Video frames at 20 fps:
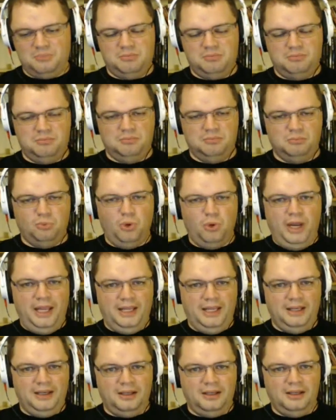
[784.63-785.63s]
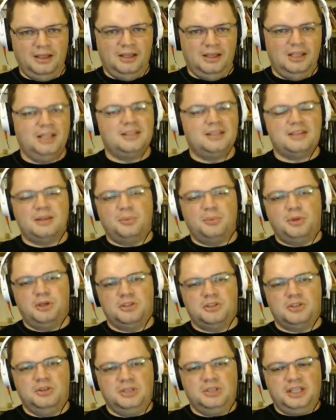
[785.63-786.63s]
win. It's the
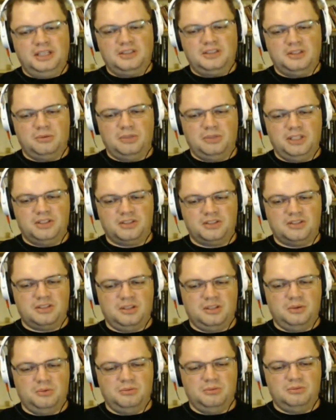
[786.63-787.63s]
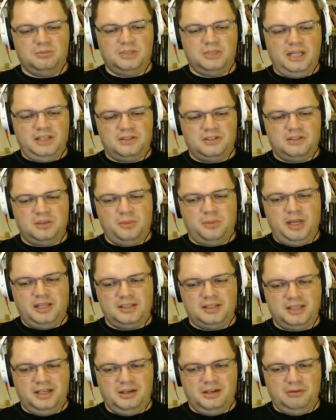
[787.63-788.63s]
person who takes the risks that gets the best
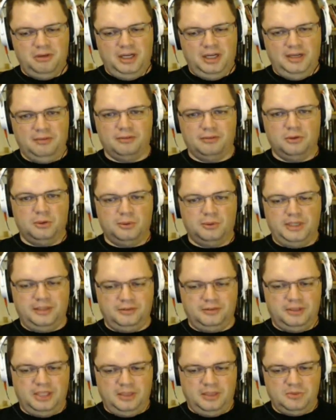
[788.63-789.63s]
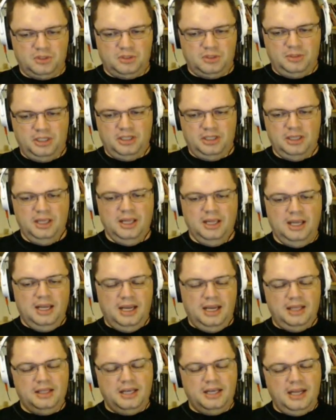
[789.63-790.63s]
out of life, or whatever it happens to be.
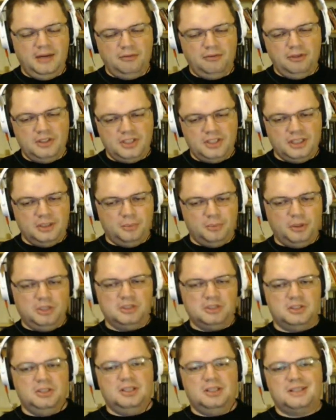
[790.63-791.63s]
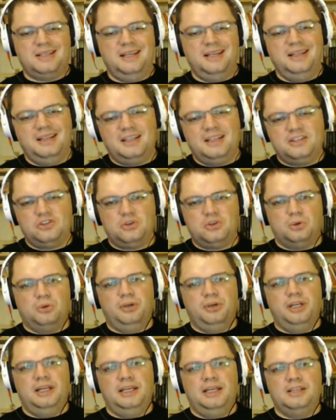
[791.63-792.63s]
And that every single person that's in that
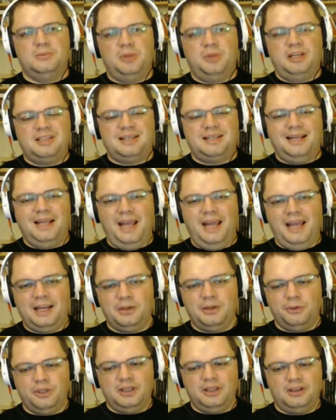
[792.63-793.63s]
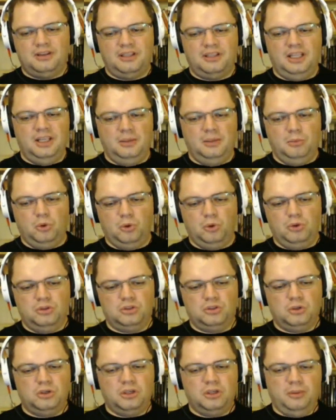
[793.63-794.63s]
story is basically echoing the theme or
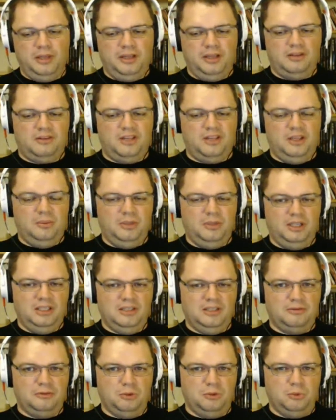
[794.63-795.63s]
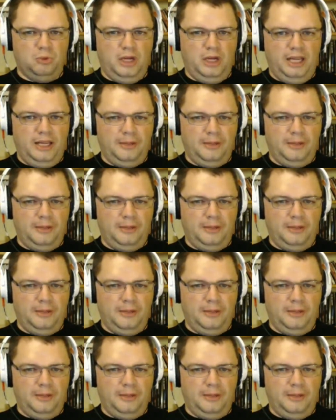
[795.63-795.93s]
talking about the theme in a different way.